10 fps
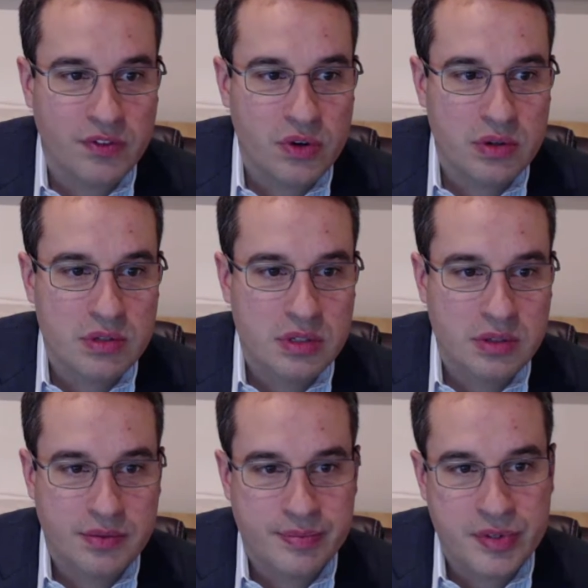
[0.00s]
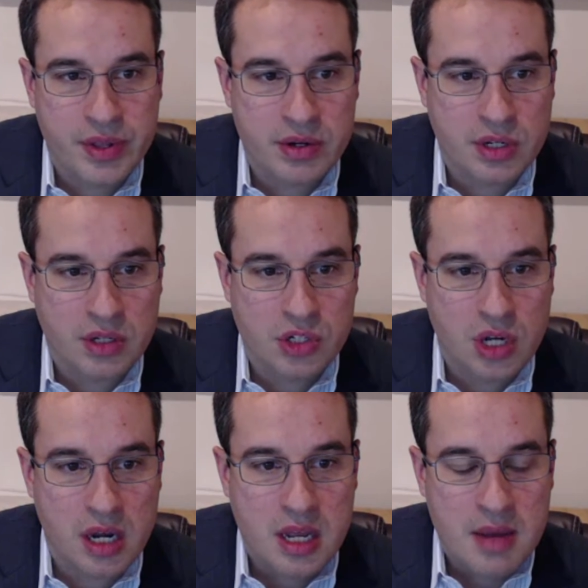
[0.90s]
photos. So there's a good
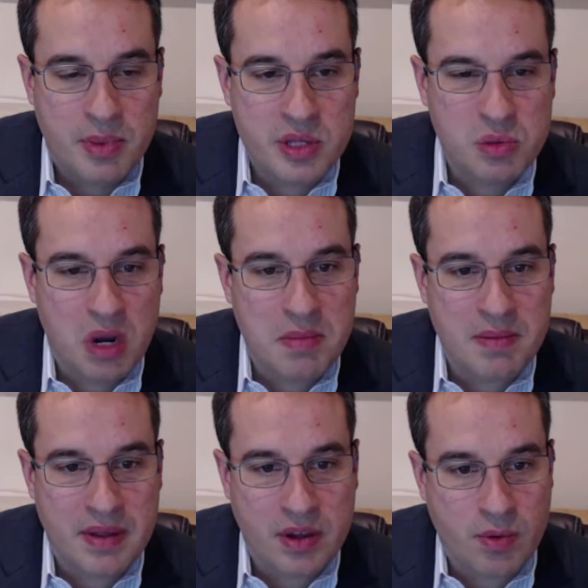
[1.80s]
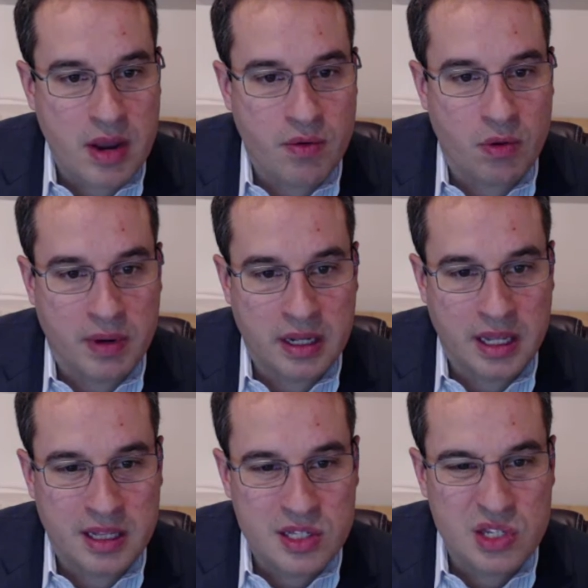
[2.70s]
shot. This is what I mean by the great room, right?
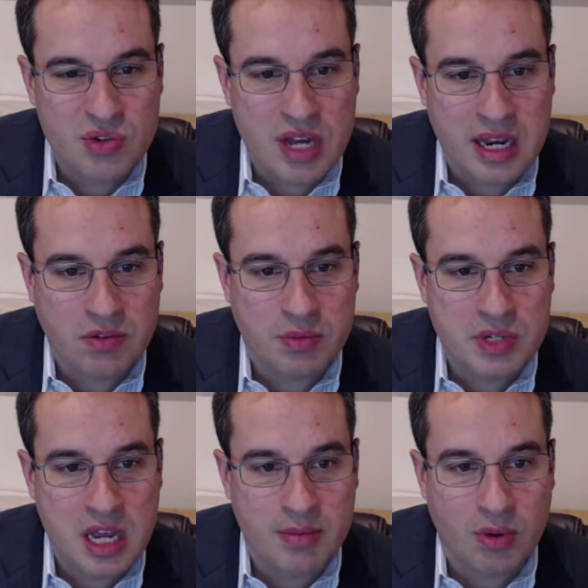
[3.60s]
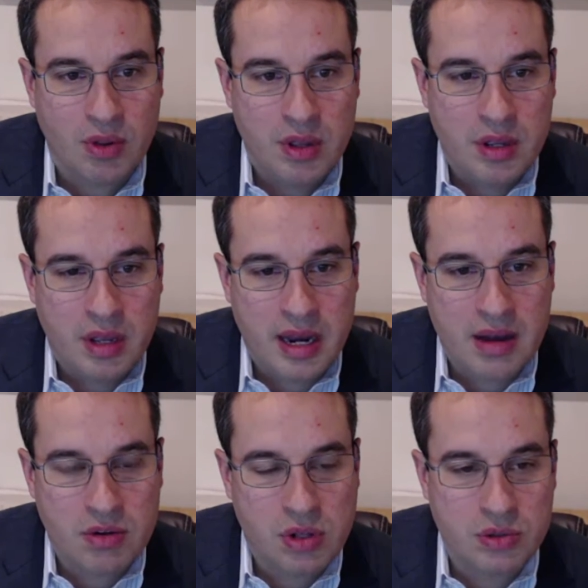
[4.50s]
Like, this is your dining room table, and
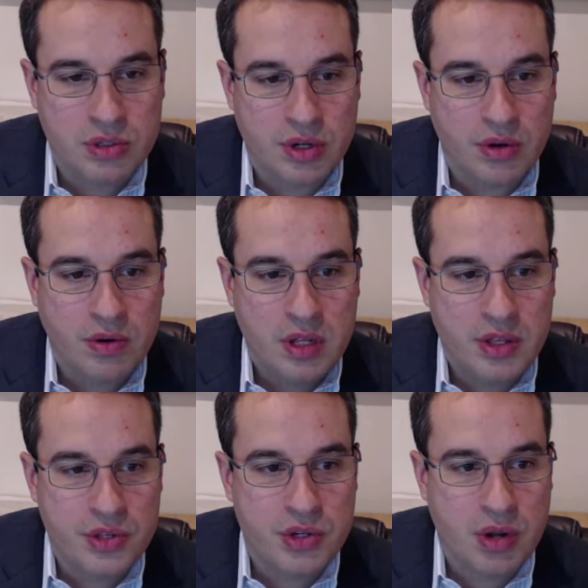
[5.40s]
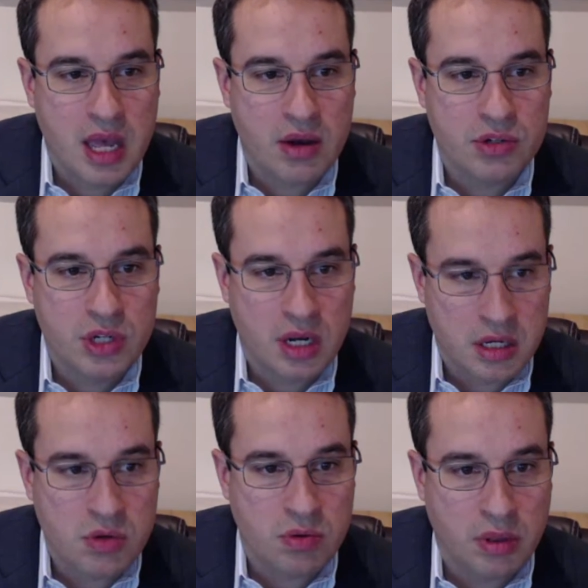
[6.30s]
how close are you? This is your couch,
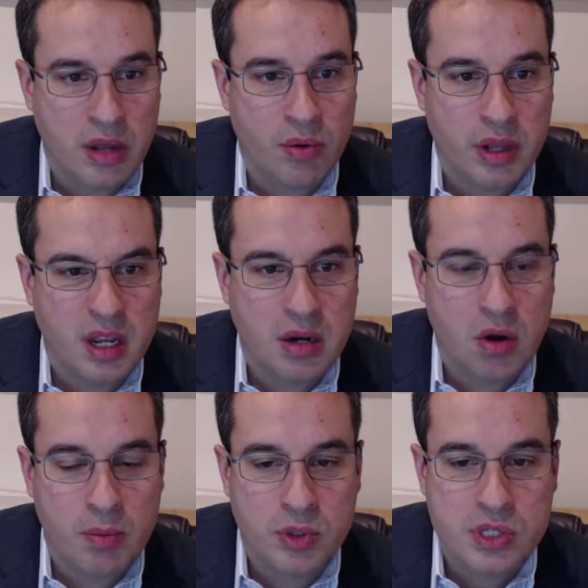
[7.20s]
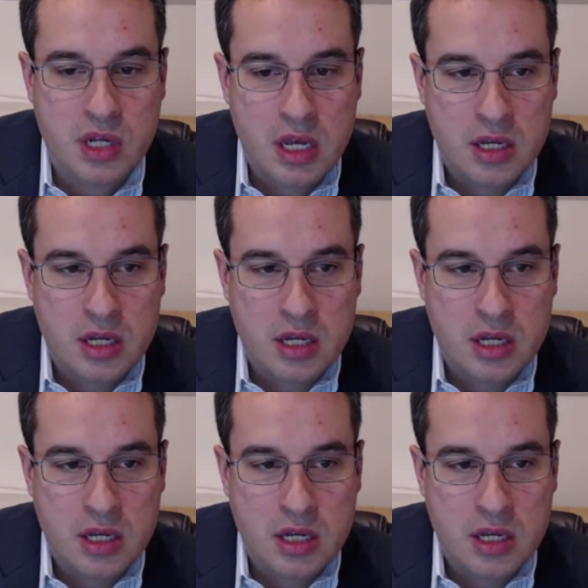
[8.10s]
and you literally can almost